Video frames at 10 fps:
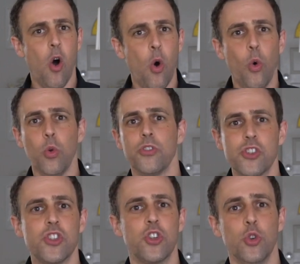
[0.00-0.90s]
old
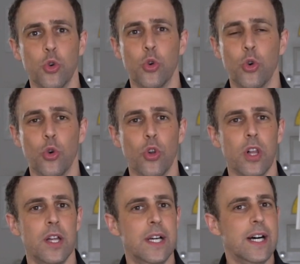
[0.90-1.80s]

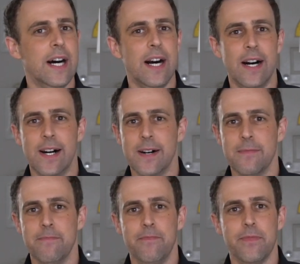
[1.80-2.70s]
school
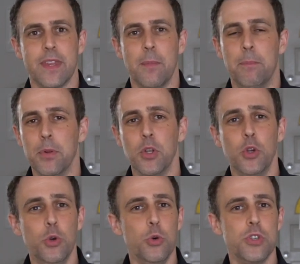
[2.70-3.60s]
um,
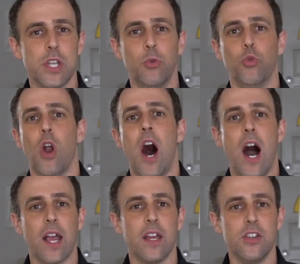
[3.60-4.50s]
blues and
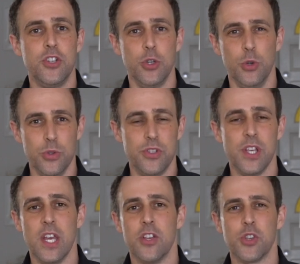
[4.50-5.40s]
rock
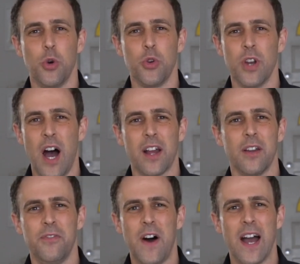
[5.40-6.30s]
dudes. So you're not
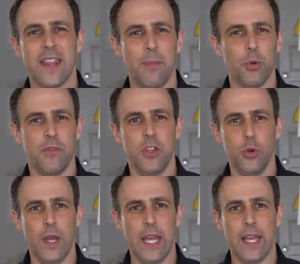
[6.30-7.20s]
going to find them
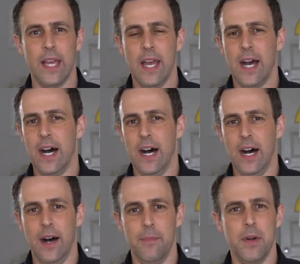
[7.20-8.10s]
reviewing
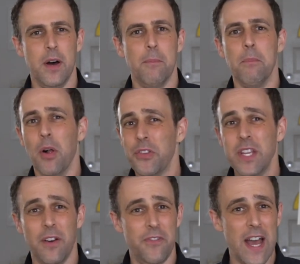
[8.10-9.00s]
um,
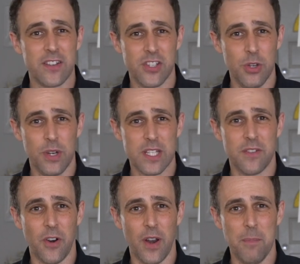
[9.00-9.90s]
multi-effects
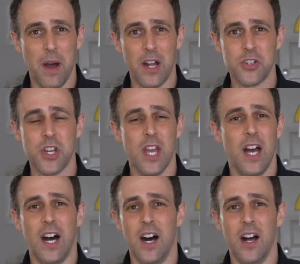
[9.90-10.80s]
units very much.
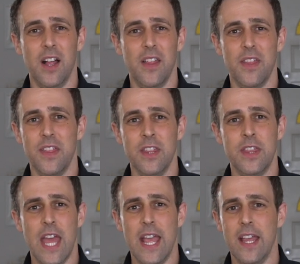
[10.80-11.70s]
Uh,
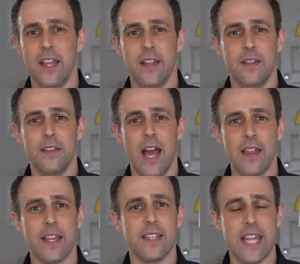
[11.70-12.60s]
they,
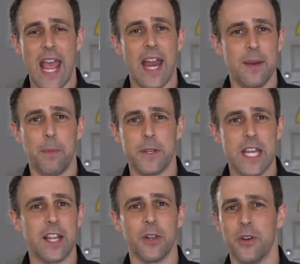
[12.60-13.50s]
I, Dan in
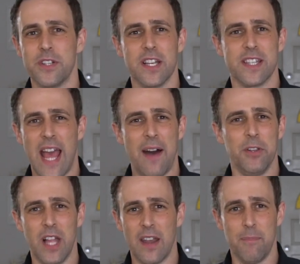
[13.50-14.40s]
particular, doesn't have
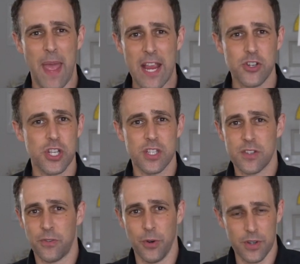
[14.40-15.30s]
a lot of
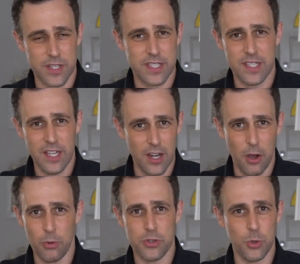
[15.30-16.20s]
patience for you
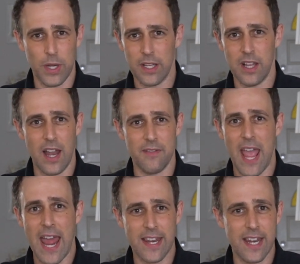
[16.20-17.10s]
know doing a lot of
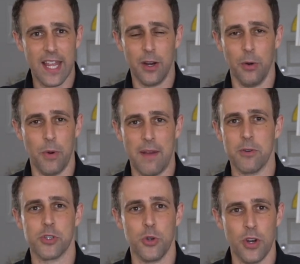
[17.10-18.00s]
editing or
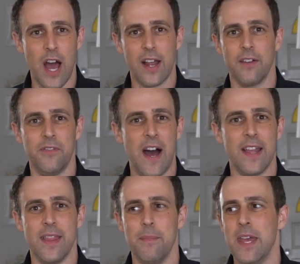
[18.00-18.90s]
whatever. So you're not going to
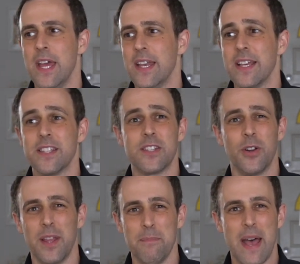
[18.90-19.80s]
find them
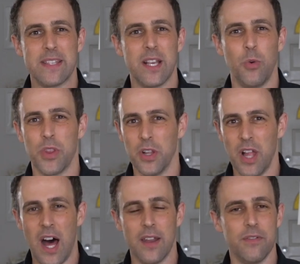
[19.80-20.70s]
necessarily messing with a
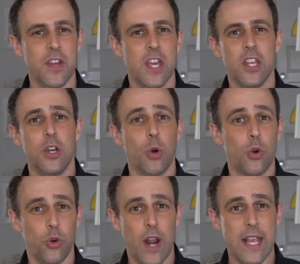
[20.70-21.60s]
lot of you know
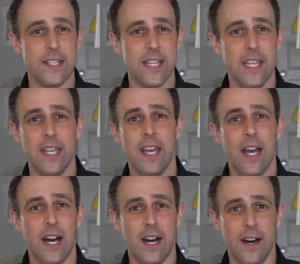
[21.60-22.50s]
crazy.
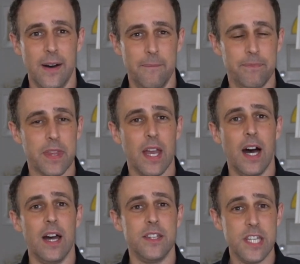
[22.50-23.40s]
Um,
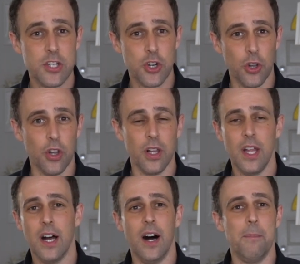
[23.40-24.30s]
uh,
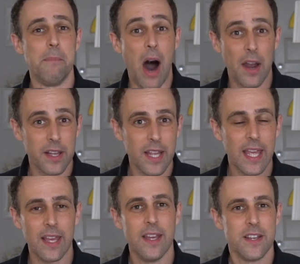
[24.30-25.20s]
digital uh,
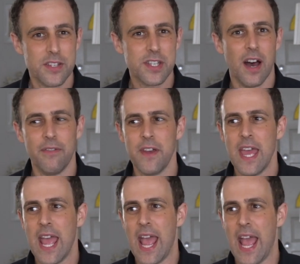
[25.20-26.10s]
modeling stuff,
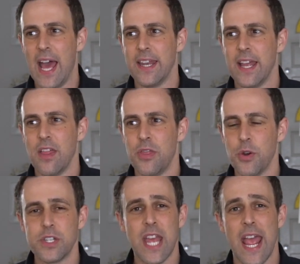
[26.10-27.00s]
and
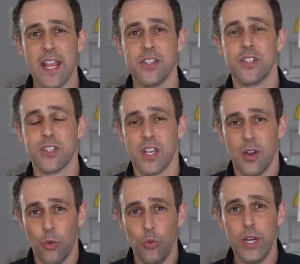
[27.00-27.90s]
their
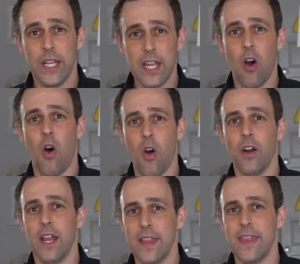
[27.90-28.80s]
tastes really
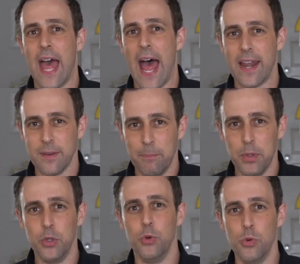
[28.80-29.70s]
are in that
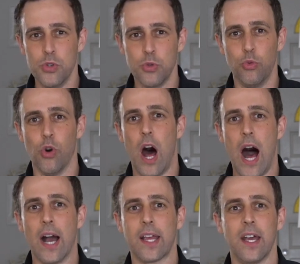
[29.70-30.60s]
blues
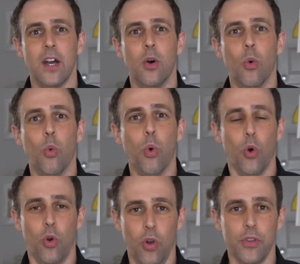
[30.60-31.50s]
rock
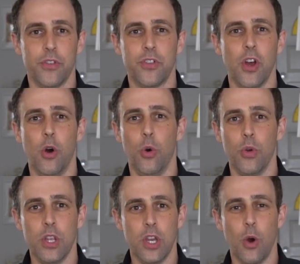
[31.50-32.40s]
world.
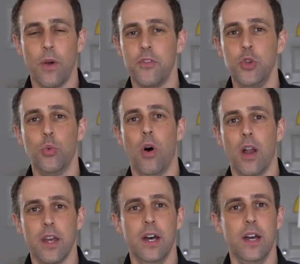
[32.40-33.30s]
So, you know, if you
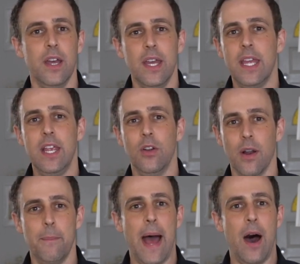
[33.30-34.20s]
want to
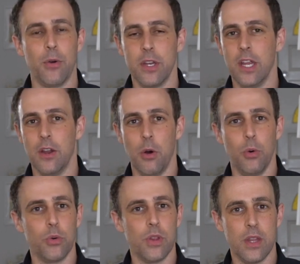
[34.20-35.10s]
hear about, you
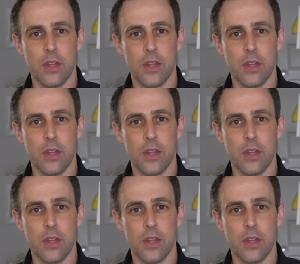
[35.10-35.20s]
know,